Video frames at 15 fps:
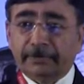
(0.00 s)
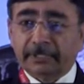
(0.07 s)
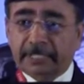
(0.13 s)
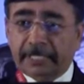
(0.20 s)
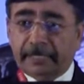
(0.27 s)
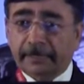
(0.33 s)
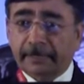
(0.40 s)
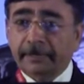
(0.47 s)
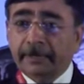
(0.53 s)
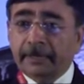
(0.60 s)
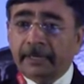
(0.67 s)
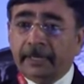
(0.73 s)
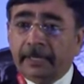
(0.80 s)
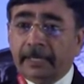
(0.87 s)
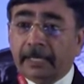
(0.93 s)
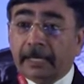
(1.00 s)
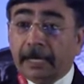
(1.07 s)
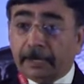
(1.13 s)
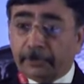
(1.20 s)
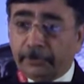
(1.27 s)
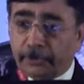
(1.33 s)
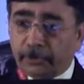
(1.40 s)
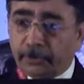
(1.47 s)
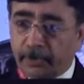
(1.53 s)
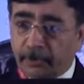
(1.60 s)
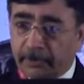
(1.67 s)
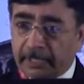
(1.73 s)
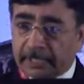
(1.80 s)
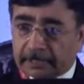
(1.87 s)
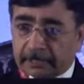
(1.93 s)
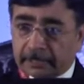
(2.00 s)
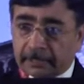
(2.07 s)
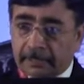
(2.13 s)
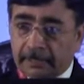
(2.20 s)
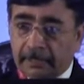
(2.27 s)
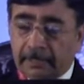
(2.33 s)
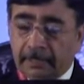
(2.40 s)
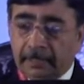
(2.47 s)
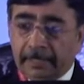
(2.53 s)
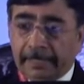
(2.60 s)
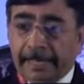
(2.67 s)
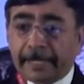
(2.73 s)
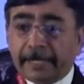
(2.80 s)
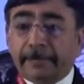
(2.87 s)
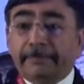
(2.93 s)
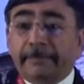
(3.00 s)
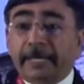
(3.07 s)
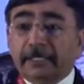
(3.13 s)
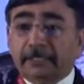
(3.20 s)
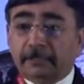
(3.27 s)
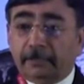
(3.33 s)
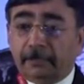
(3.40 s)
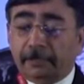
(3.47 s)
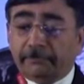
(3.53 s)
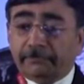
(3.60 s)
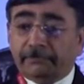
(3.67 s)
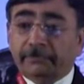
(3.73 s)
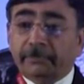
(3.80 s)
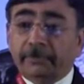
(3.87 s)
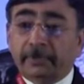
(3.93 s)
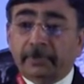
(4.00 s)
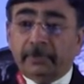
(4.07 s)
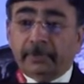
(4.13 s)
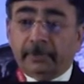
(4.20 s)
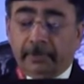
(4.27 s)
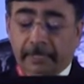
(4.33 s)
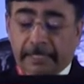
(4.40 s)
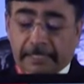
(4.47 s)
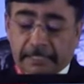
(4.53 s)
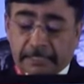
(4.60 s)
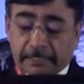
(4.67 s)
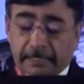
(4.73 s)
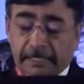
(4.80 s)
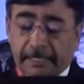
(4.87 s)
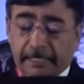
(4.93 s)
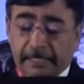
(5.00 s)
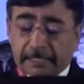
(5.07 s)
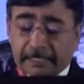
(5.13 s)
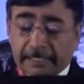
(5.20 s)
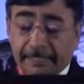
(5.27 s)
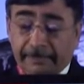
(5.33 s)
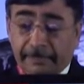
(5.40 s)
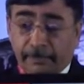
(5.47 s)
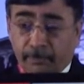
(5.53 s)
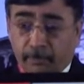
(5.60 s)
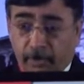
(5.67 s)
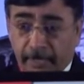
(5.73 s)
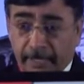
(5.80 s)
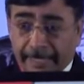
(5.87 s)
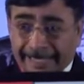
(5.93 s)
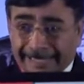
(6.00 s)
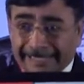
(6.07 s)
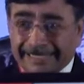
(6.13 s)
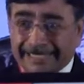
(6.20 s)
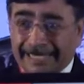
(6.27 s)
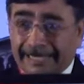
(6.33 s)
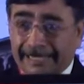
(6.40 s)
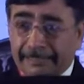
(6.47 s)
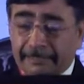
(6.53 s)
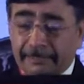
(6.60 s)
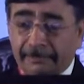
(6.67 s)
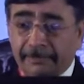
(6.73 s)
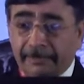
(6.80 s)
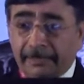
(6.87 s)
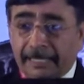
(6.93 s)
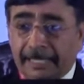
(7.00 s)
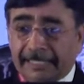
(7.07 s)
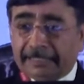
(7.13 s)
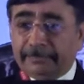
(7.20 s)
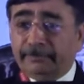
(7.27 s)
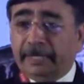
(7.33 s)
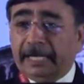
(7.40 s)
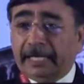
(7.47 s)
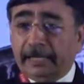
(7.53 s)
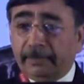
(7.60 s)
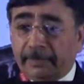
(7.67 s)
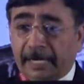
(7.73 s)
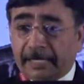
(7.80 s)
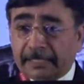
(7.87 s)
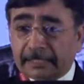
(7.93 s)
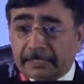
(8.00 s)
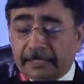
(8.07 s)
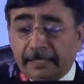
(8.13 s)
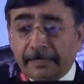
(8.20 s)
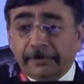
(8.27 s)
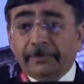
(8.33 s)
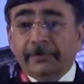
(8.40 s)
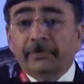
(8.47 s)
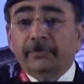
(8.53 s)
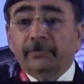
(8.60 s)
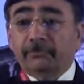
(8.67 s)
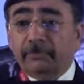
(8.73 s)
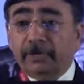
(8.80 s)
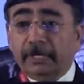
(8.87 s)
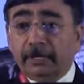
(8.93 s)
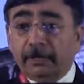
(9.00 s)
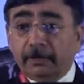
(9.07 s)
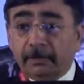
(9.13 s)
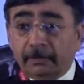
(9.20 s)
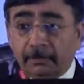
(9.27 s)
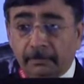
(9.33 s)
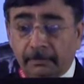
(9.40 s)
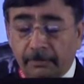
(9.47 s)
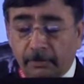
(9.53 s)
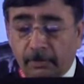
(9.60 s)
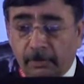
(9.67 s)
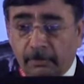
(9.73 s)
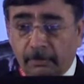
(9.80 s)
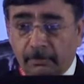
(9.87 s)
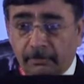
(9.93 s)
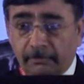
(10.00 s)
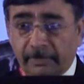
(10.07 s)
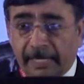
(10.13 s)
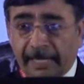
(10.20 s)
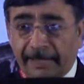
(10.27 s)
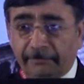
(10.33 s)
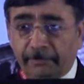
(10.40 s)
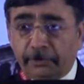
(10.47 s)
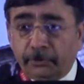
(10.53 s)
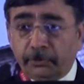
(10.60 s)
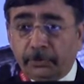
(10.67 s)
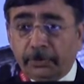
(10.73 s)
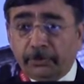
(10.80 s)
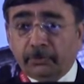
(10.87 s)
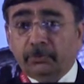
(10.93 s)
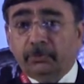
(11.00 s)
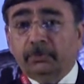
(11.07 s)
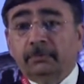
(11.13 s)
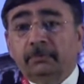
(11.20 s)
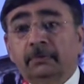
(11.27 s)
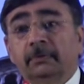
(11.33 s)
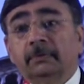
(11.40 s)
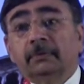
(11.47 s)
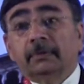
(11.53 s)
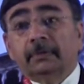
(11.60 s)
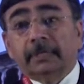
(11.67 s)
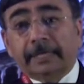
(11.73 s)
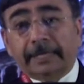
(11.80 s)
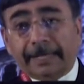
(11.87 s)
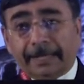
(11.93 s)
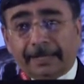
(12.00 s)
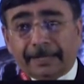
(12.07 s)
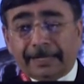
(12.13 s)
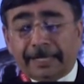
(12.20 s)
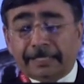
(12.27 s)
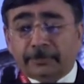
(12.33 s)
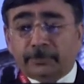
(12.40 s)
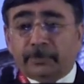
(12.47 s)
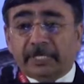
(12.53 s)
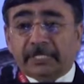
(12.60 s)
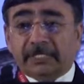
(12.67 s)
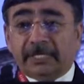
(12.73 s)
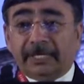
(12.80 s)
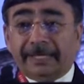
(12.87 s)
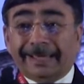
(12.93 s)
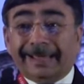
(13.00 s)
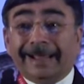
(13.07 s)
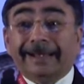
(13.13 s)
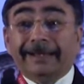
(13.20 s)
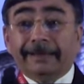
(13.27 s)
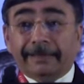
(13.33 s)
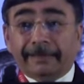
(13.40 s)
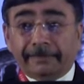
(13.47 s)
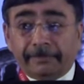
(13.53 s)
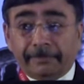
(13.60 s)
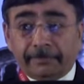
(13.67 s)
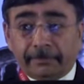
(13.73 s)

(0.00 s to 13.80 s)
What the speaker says: that you see are going to be obese. And based a lot of, it is an important health challenge. As a medical practitioner, we have a duty to recognize obesity and